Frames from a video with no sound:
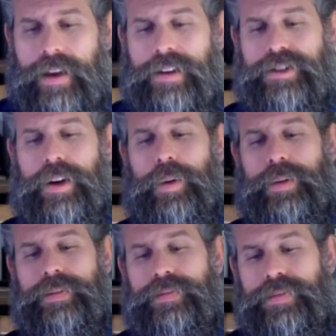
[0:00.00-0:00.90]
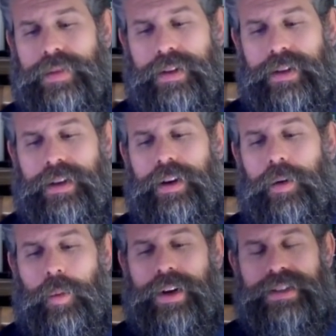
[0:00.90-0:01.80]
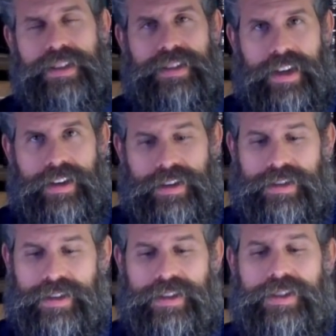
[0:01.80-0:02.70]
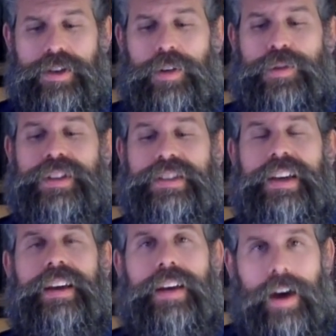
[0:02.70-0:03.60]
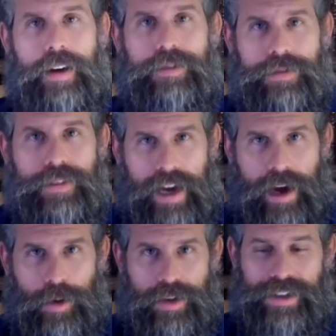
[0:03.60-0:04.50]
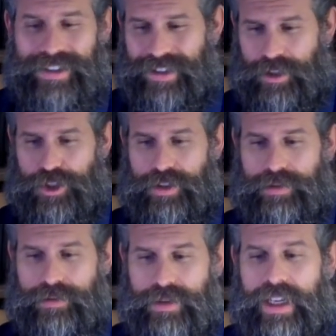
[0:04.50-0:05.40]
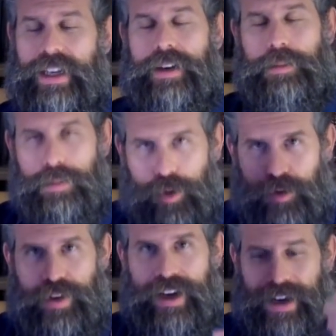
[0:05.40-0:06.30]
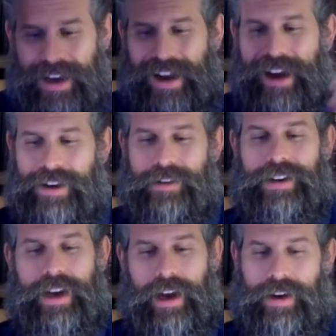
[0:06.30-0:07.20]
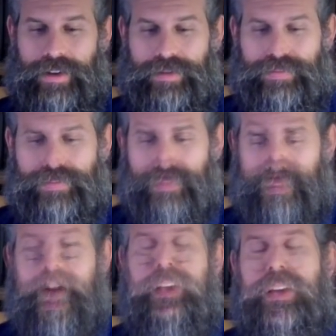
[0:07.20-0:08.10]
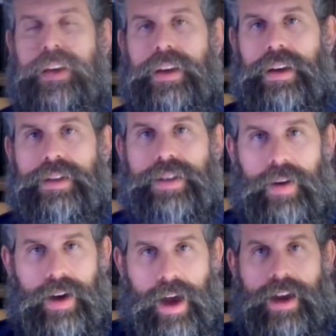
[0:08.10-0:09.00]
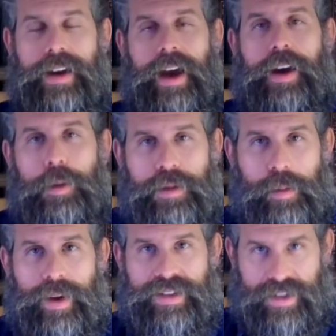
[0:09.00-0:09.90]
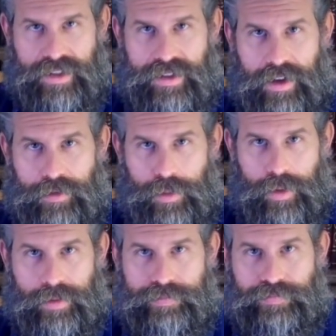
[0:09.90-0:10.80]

So what is the sake of this? This is all for the sake of our ascension, moving higher and higher. So I hope that made sense to everyone.